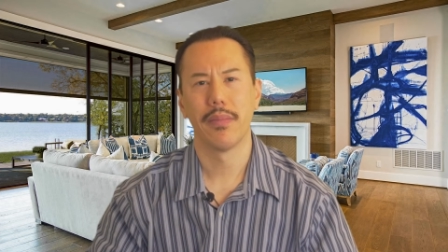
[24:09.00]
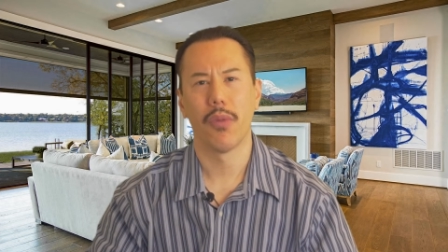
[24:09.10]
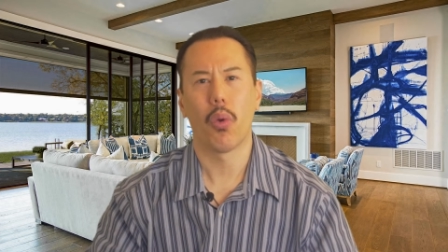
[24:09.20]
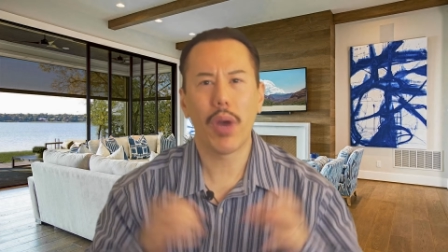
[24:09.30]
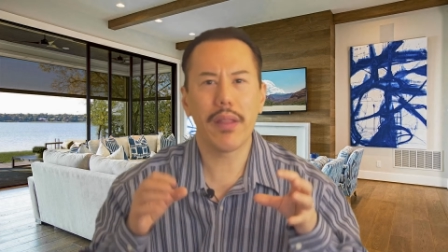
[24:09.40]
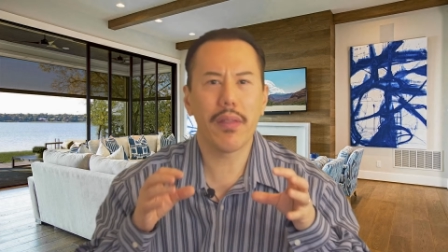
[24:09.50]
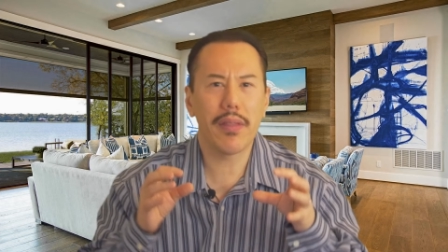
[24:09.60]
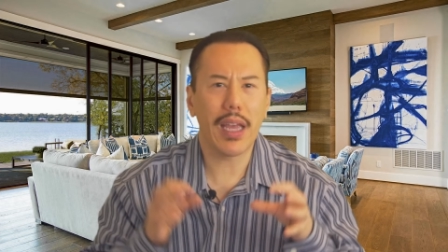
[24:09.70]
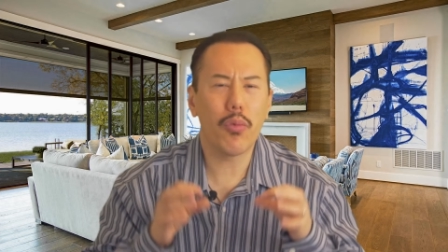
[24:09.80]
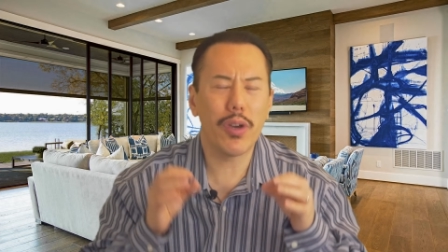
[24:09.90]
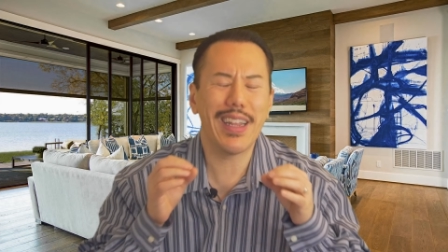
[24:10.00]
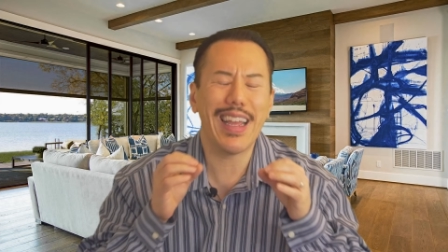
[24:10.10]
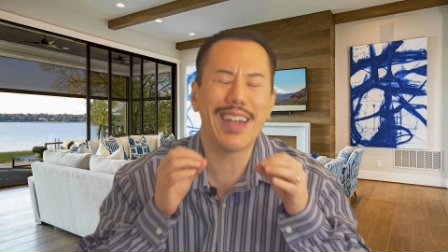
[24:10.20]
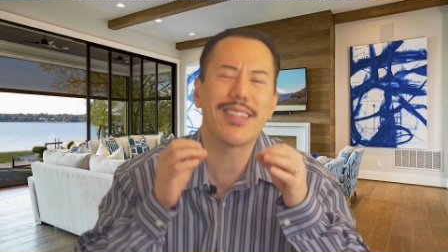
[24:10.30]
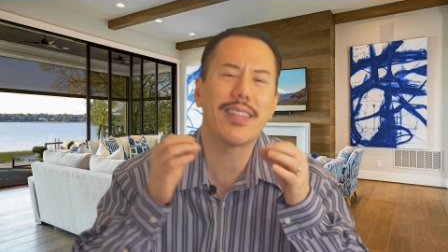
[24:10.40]
or whether they would
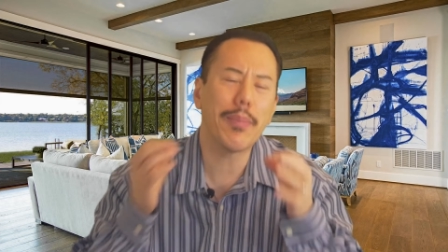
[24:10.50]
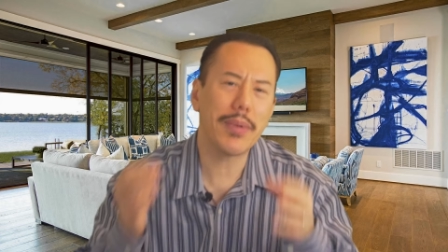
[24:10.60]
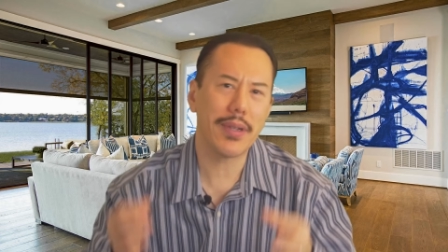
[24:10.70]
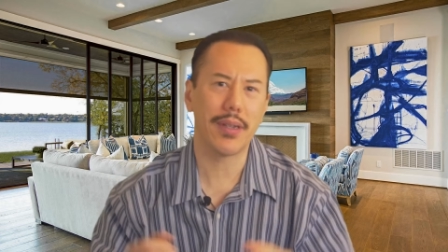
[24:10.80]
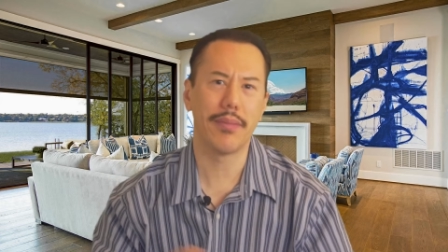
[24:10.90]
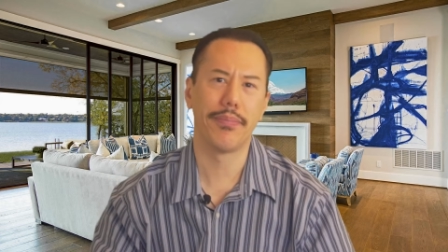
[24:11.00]
accept it,